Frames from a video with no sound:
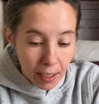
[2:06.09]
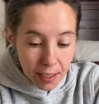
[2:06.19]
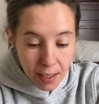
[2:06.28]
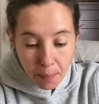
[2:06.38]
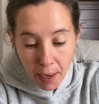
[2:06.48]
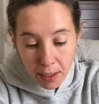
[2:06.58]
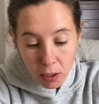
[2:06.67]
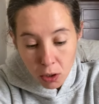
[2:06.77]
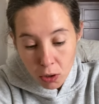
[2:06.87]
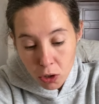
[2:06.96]
let's get back
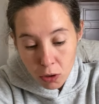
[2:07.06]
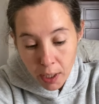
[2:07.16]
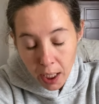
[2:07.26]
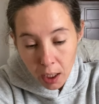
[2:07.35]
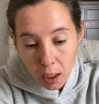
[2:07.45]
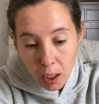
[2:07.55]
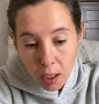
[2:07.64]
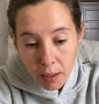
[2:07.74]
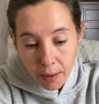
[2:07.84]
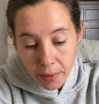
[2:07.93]
to nurturing
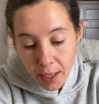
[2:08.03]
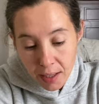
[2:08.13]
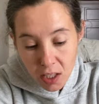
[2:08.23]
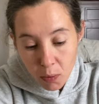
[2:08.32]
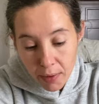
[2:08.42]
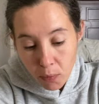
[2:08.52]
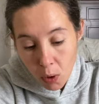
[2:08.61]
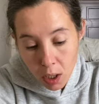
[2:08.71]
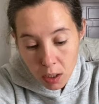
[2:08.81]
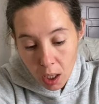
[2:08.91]
the things that we've
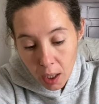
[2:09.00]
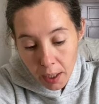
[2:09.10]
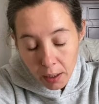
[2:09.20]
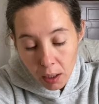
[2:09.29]
worked on.